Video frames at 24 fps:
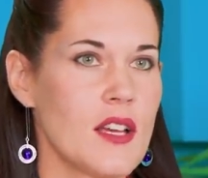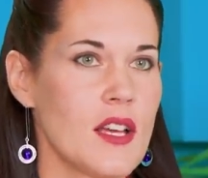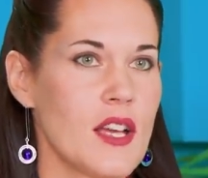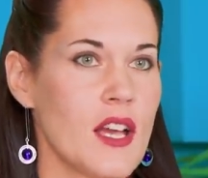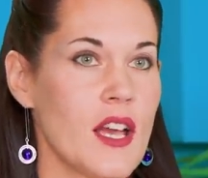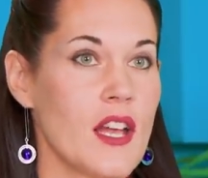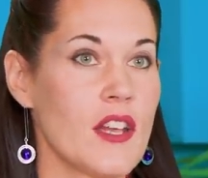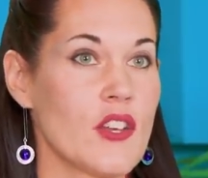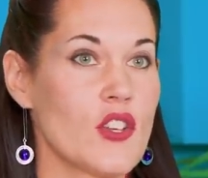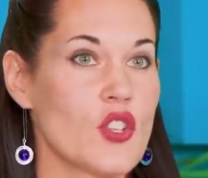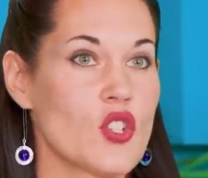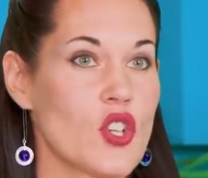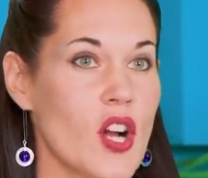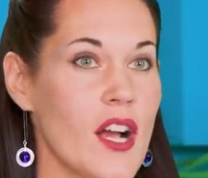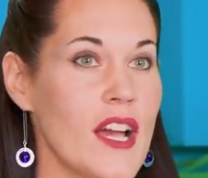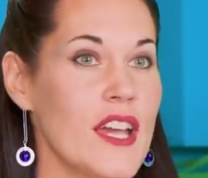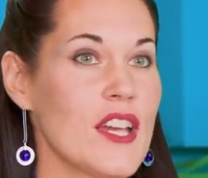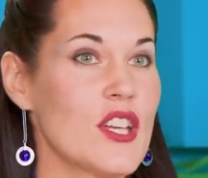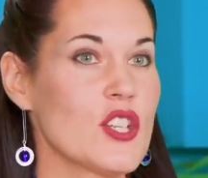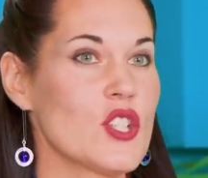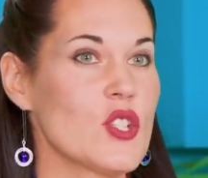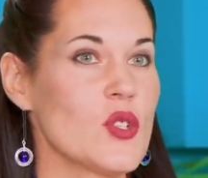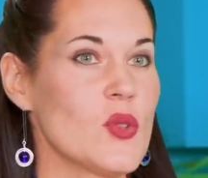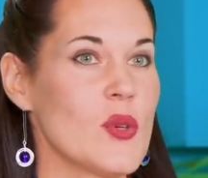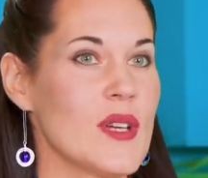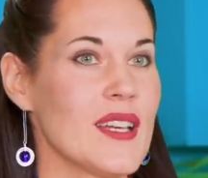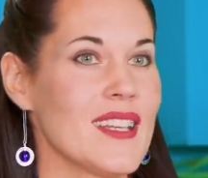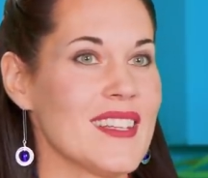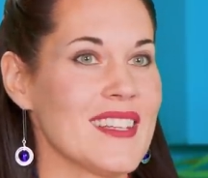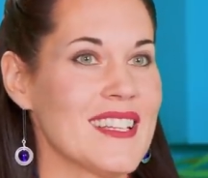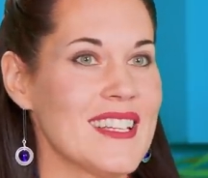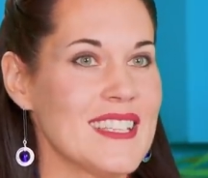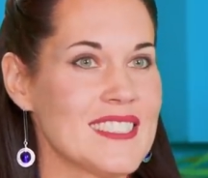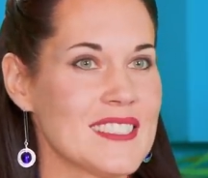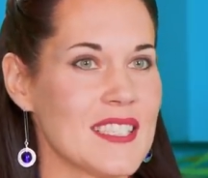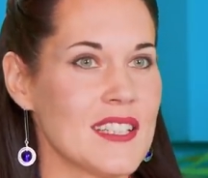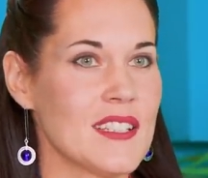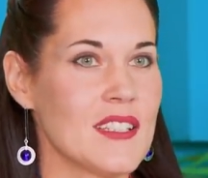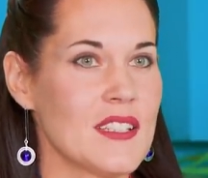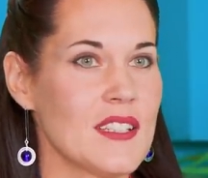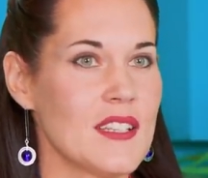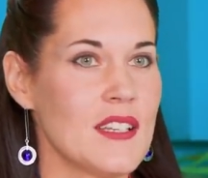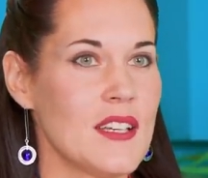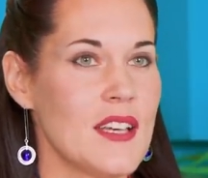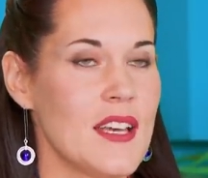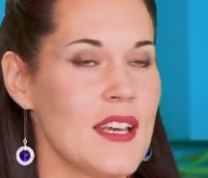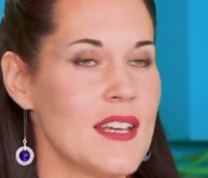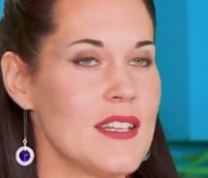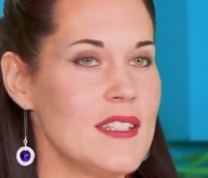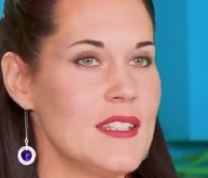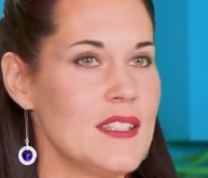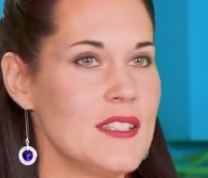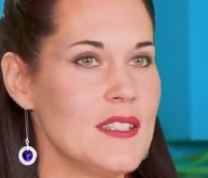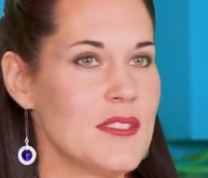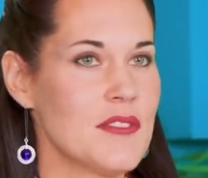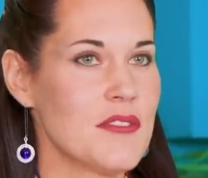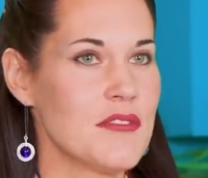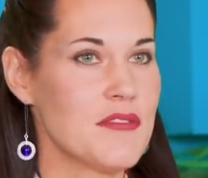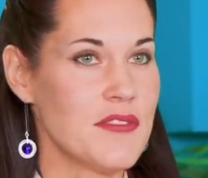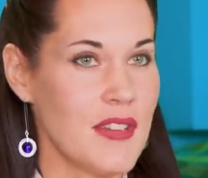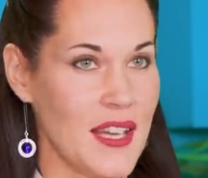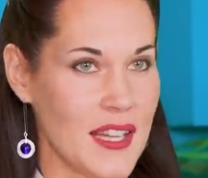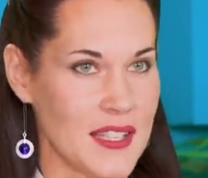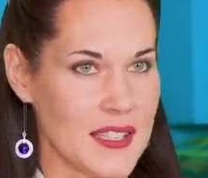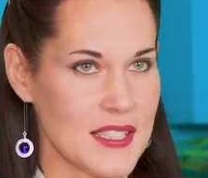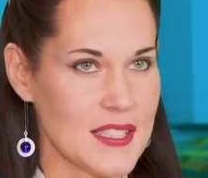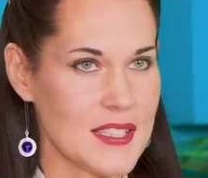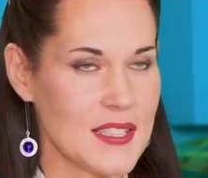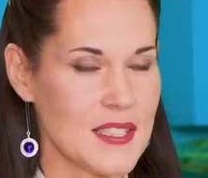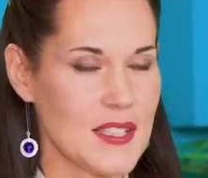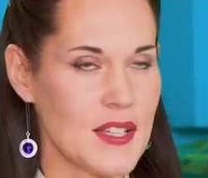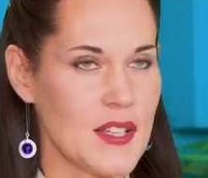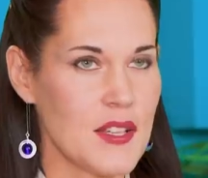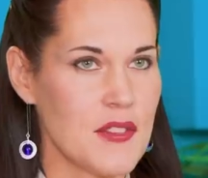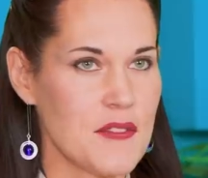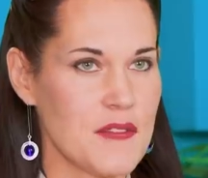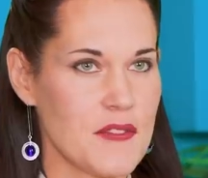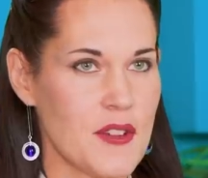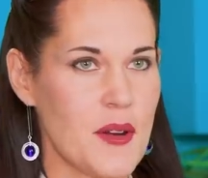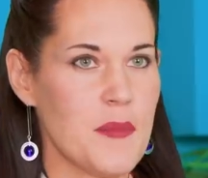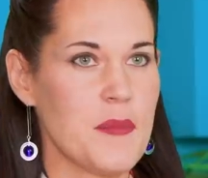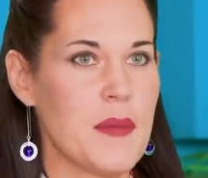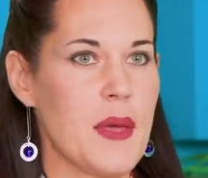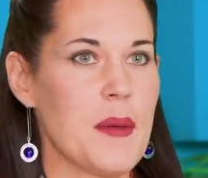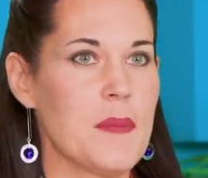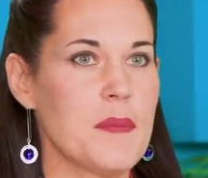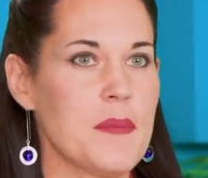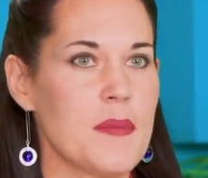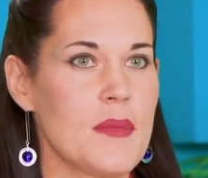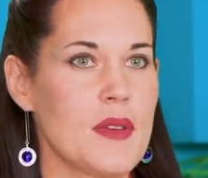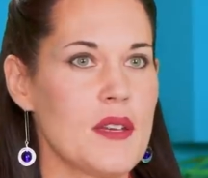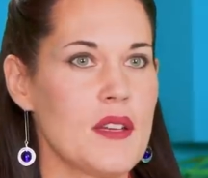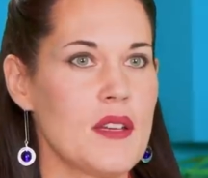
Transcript: and trying to elicit defense from them.